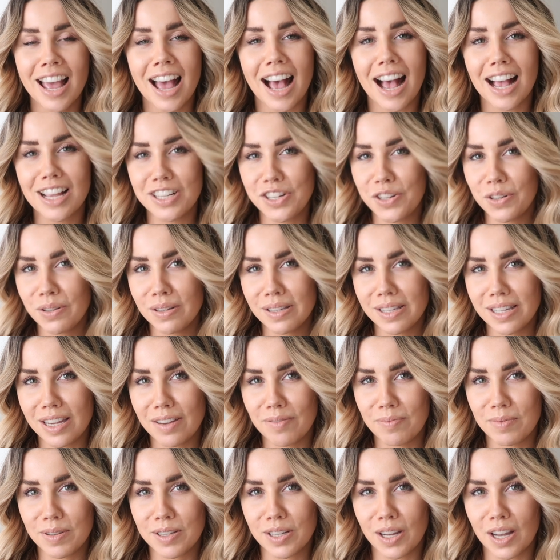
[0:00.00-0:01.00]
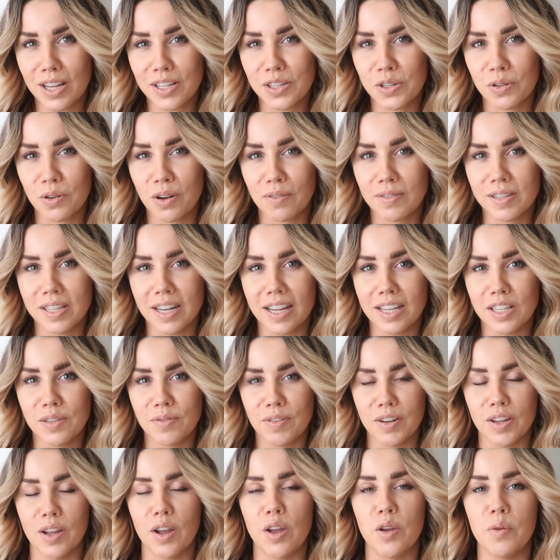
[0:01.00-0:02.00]
As you can see from the title of today's
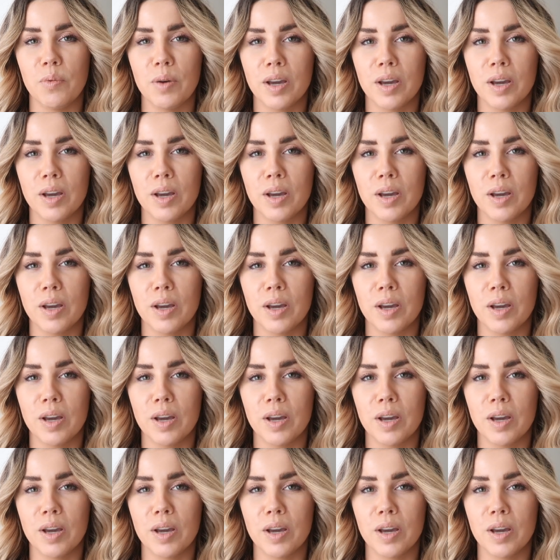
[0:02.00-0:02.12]
video,